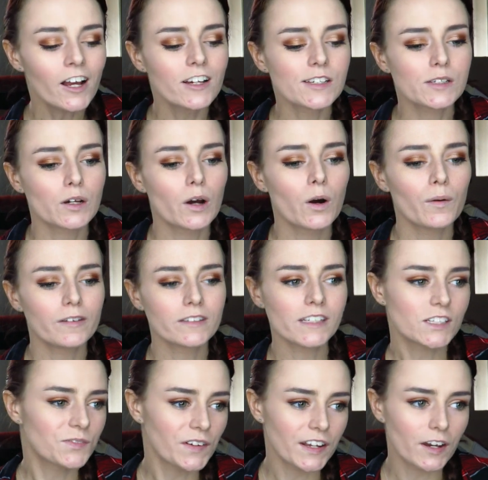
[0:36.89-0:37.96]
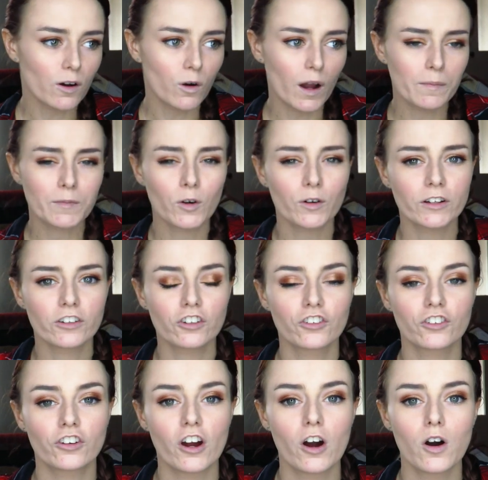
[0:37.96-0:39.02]
So in this video, I'm going to
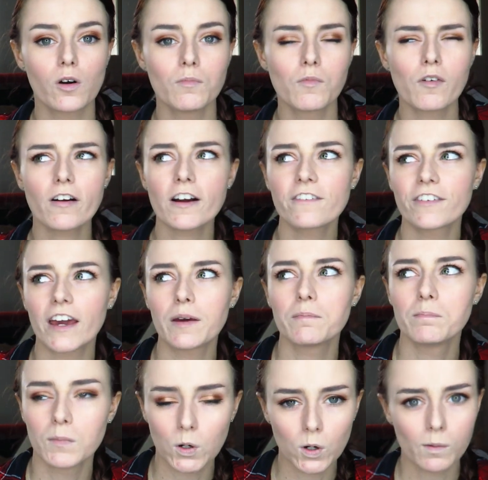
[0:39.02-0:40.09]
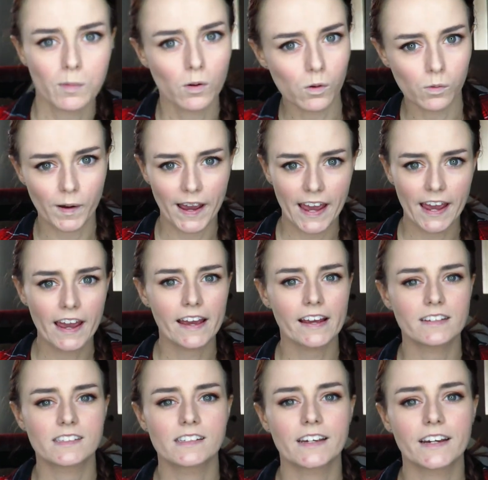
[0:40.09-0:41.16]
show more of a mobile way, I
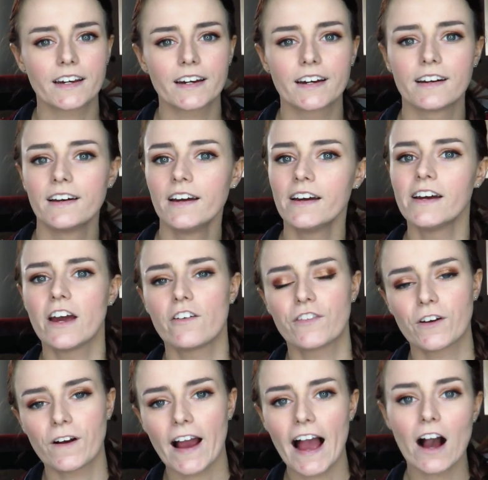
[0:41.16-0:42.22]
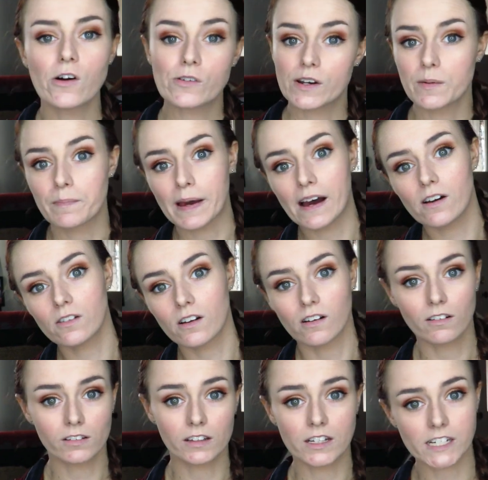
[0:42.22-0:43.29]
guess like a if you're out and about
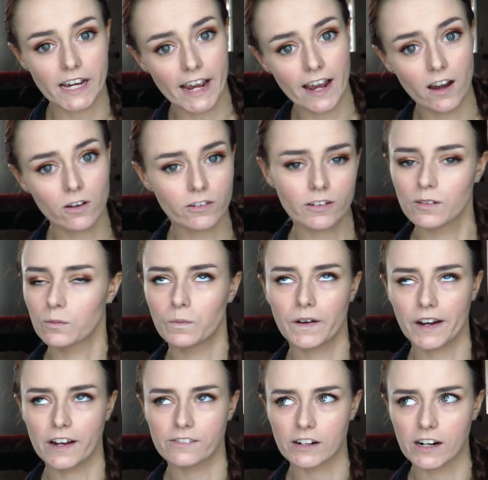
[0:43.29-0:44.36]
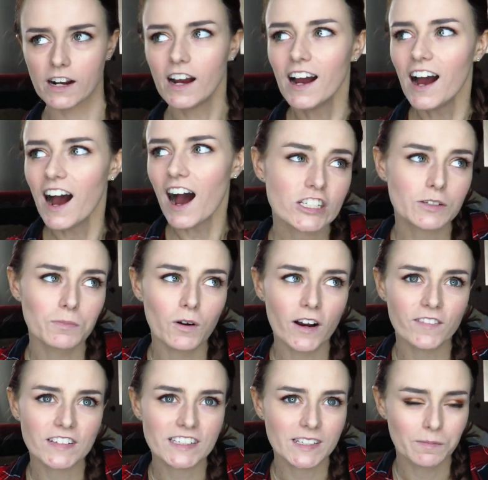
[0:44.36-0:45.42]
on the town or whatever, just more
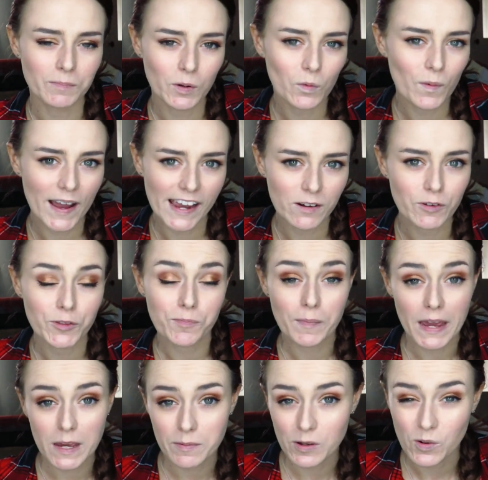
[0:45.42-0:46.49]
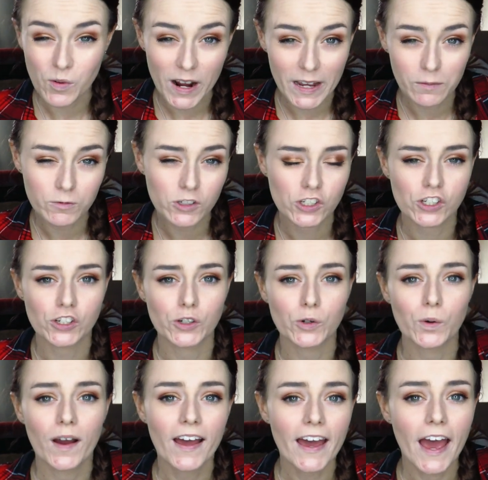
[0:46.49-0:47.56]
of a simple way with baby wipes
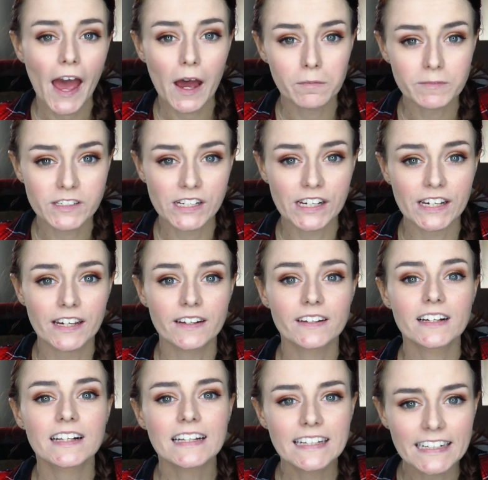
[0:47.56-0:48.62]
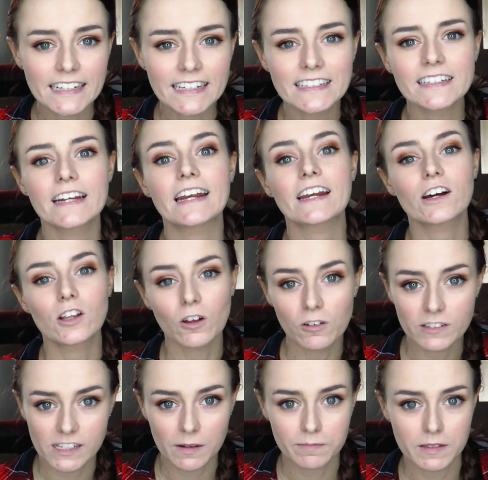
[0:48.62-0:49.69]
to empty and clean and
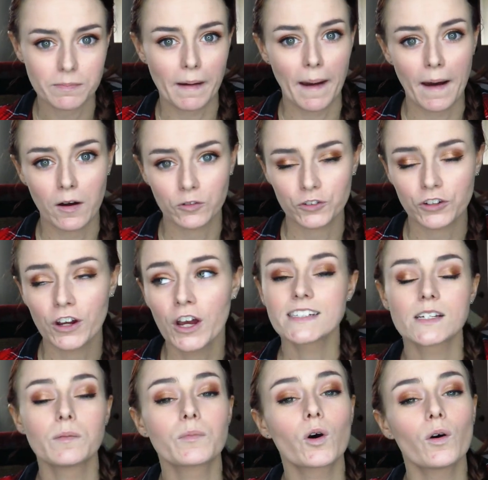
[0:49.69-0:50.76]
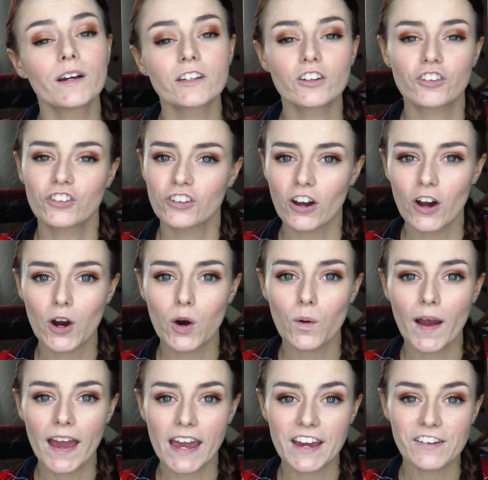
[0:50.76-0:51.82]
close up the pouch. So I'm going to show
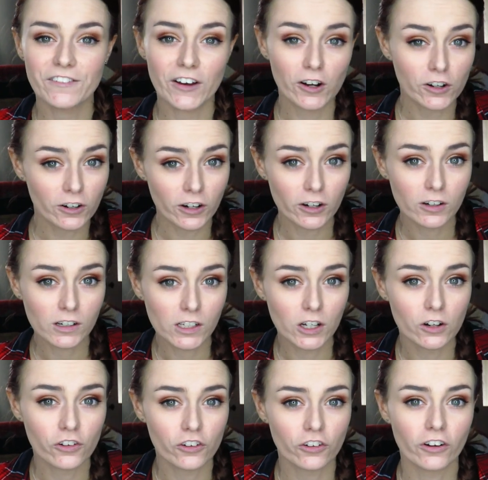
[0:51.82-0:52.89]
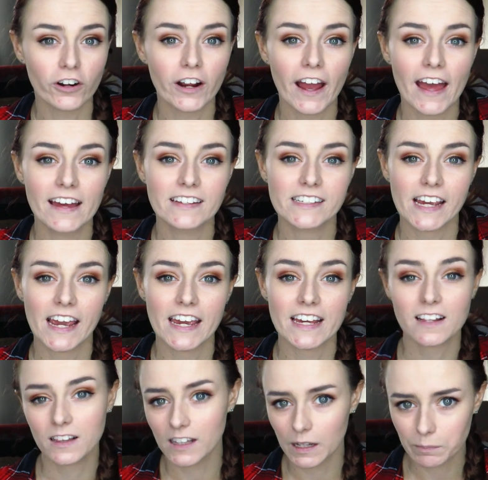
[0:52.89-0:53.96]
a Velcro closure and a
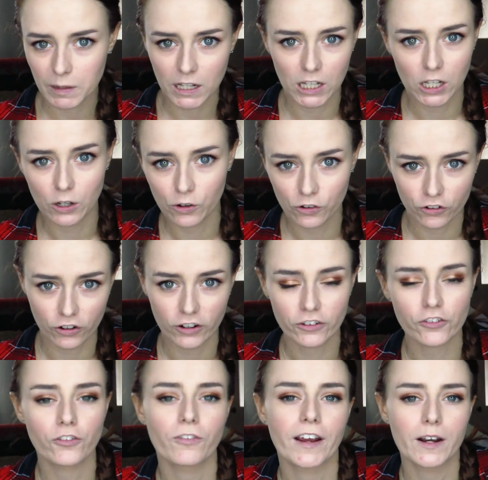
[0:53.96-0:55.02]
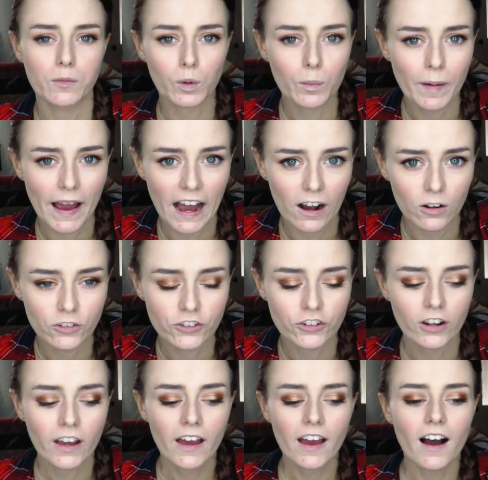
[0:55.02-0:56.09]
clip closure drainable pouch.
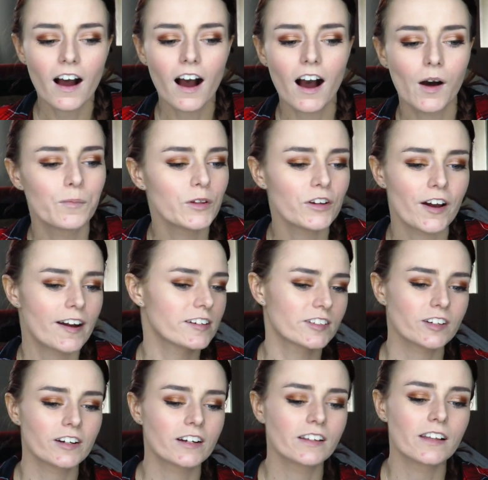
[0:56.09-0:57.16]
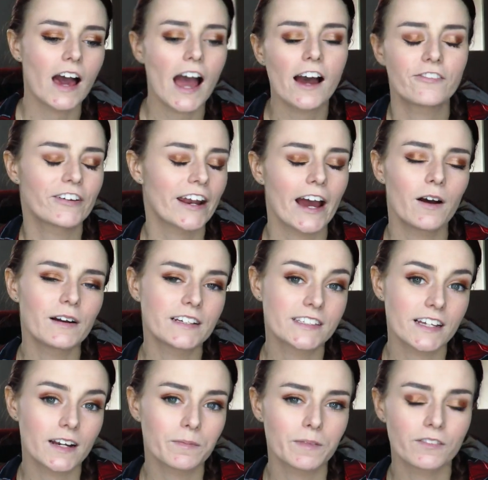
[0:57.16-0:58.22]
Um, you guys are gonna laugh at how I
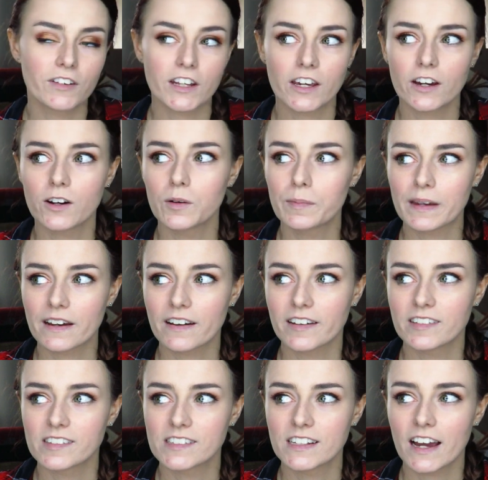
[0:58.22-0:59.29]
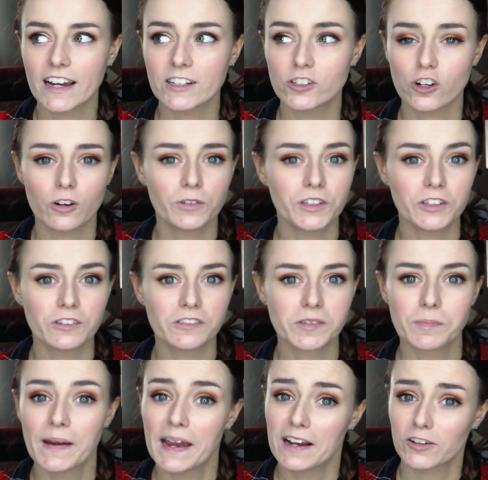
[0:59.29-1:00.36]
set up the video because I don't
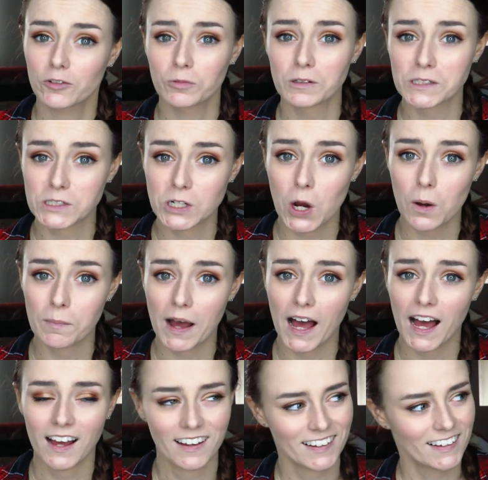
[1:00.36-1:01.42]
use my actual stoma.